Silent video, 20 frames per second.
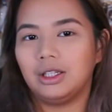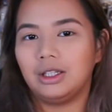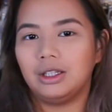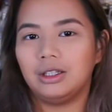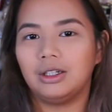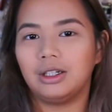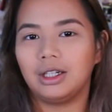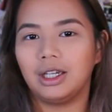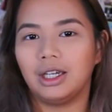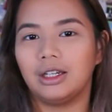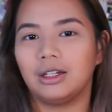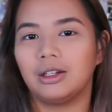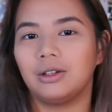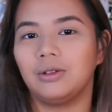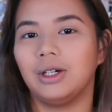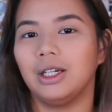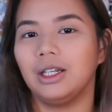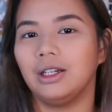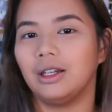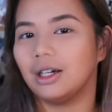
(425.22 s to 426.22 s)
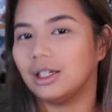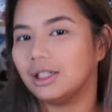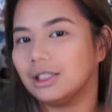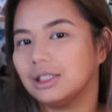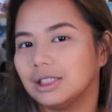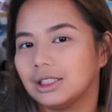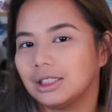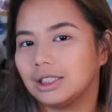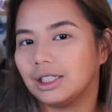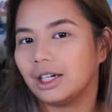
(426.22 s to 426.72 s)
the look, and quite
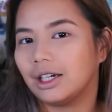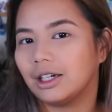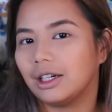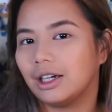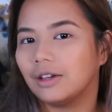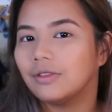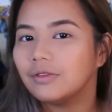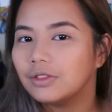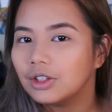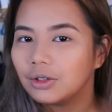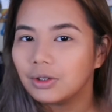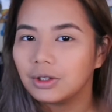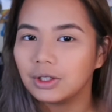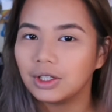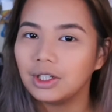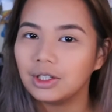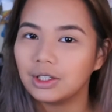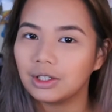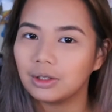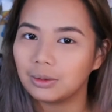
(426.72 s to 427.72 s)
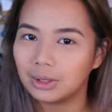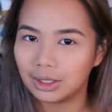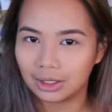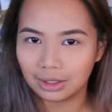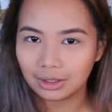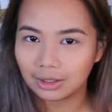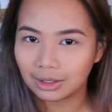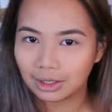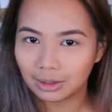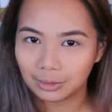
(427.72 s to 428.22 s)
honestly, I have no idea what
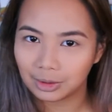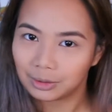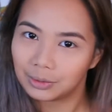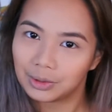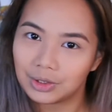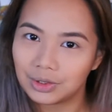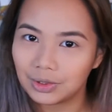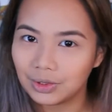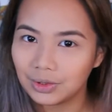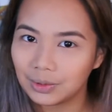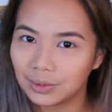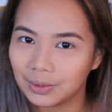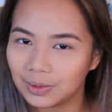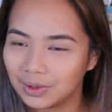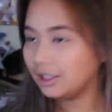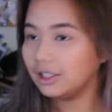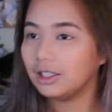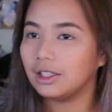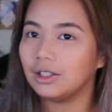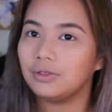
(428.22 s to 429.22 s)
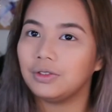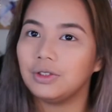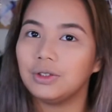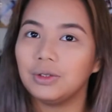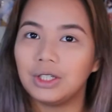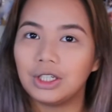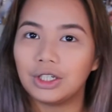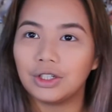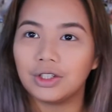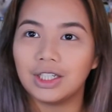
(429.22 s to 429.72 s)
look I'm going to do. If
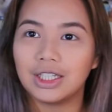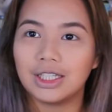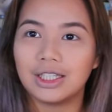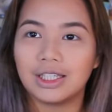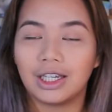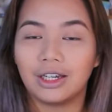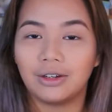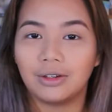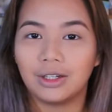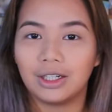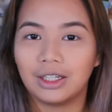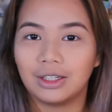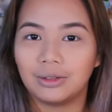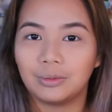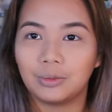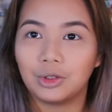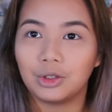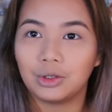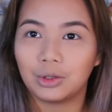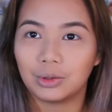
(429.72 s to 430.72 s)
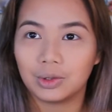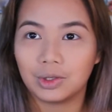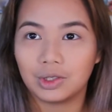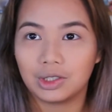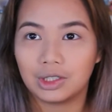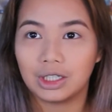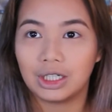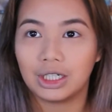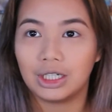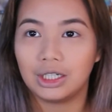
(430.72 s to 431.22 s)
you hear that siren, I'm so
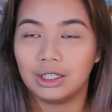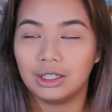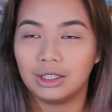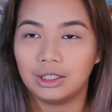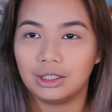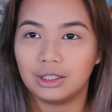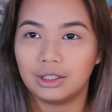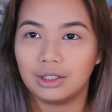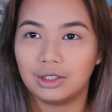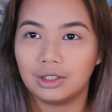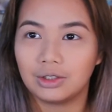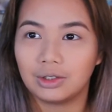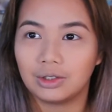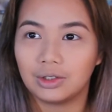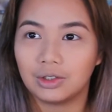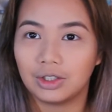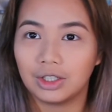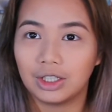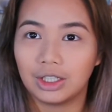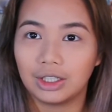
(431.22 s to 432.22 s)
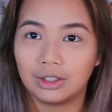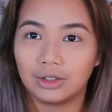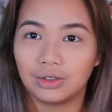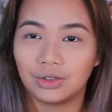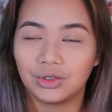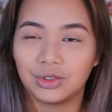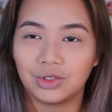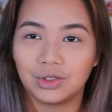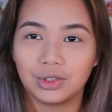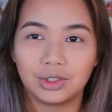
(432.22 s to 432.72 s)
sorry. So annoying.
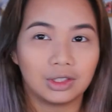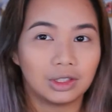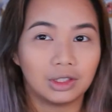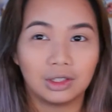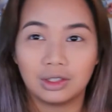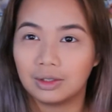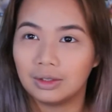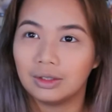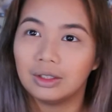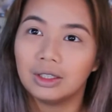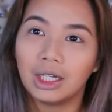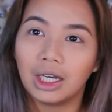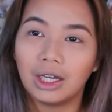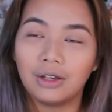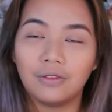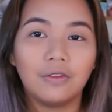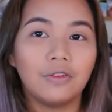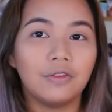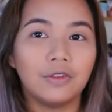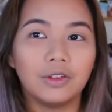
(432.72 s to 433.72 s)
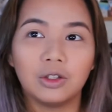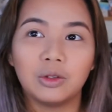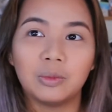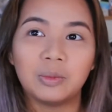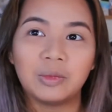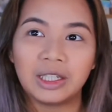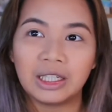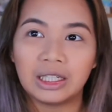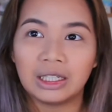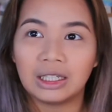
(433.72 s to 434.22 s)
I'm
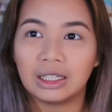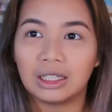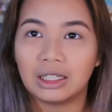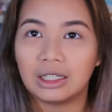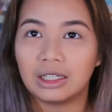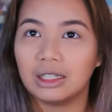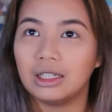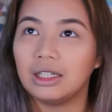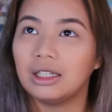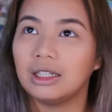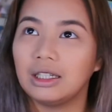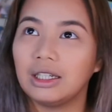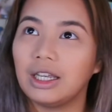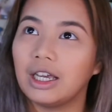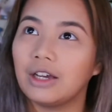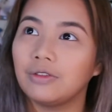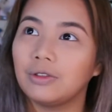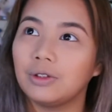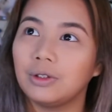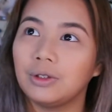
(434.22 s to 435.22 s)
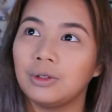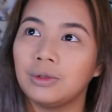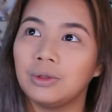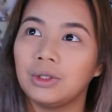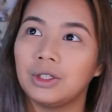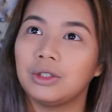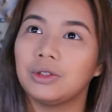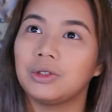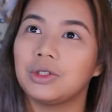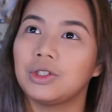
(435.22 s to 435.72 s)
filming in the afternoon,
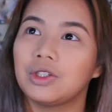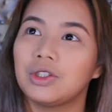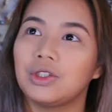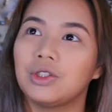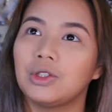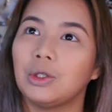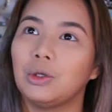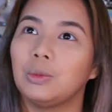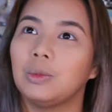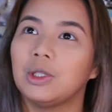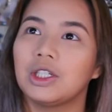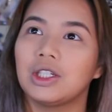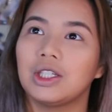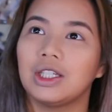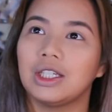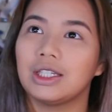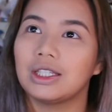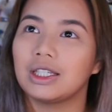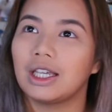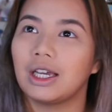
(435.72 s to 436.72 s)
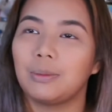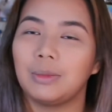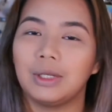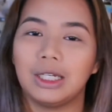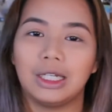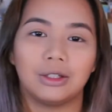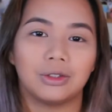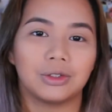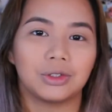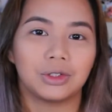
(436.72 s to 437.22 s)
and there's just so much things
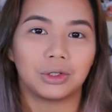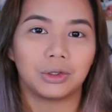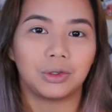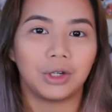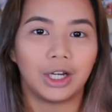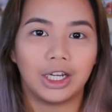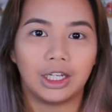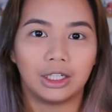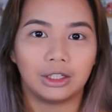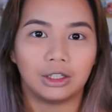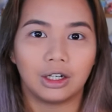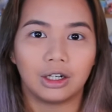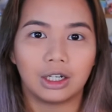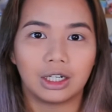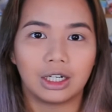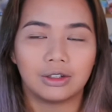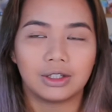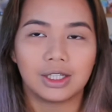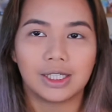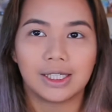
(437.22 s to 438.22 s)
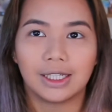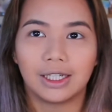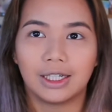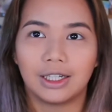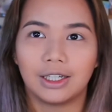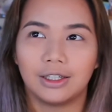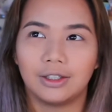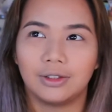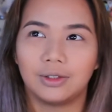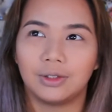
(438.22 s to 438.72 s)
happening. There's a crying dog
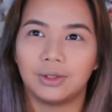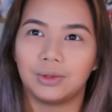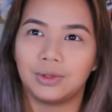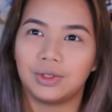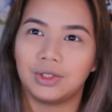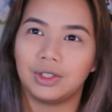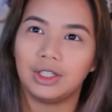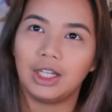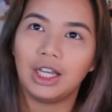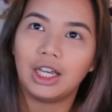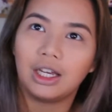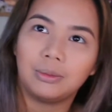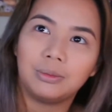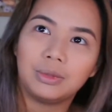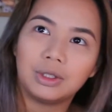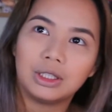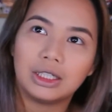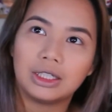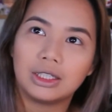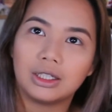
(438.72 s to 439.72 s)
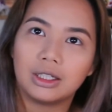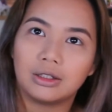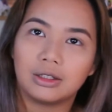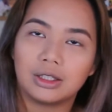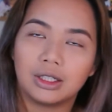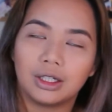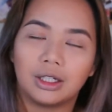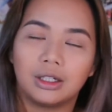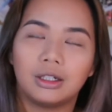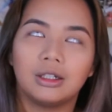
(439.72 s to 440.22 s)
outside. There's an ambulance
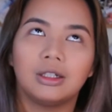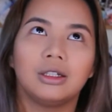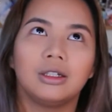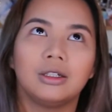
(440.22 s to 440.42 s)
outside.